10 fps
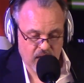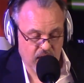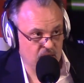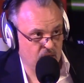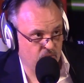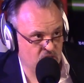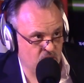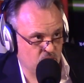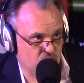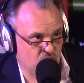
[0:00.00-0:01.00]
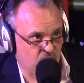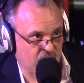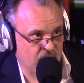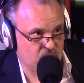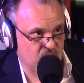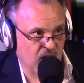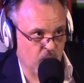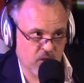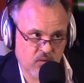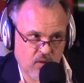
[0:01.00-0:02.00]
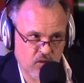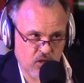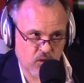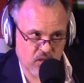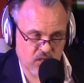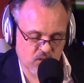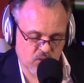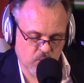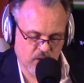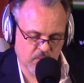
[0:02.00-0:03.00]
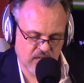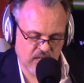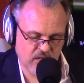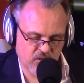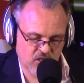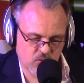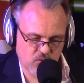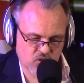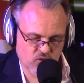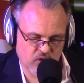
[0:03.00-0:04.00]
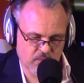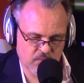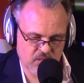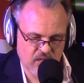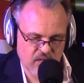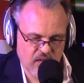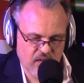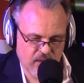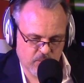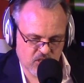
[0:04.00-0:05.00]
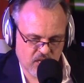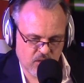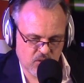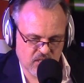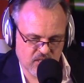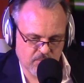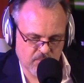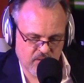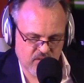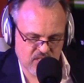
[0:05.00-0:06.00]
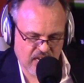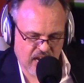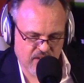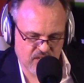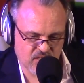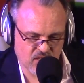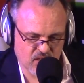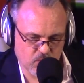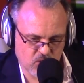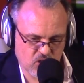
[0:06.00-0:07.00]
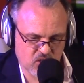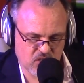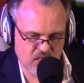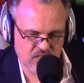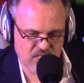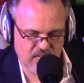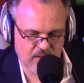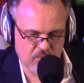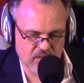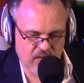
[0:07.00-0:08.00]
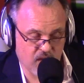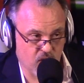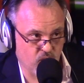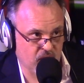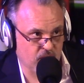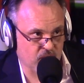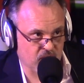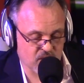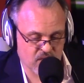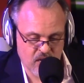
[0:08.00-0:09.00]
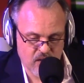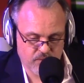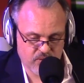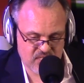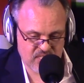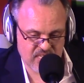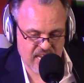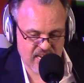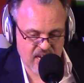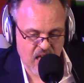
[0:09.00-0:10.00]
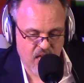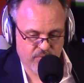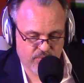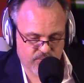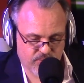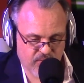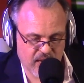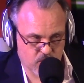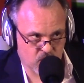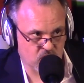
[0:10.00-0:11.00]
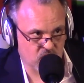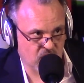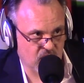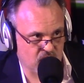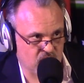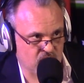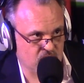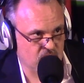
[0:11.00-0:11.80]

In the original script, and I would have given you this as well, but in the original script, it was noted that Murray's character was locked in the same day, ready for this, for 10,000 years.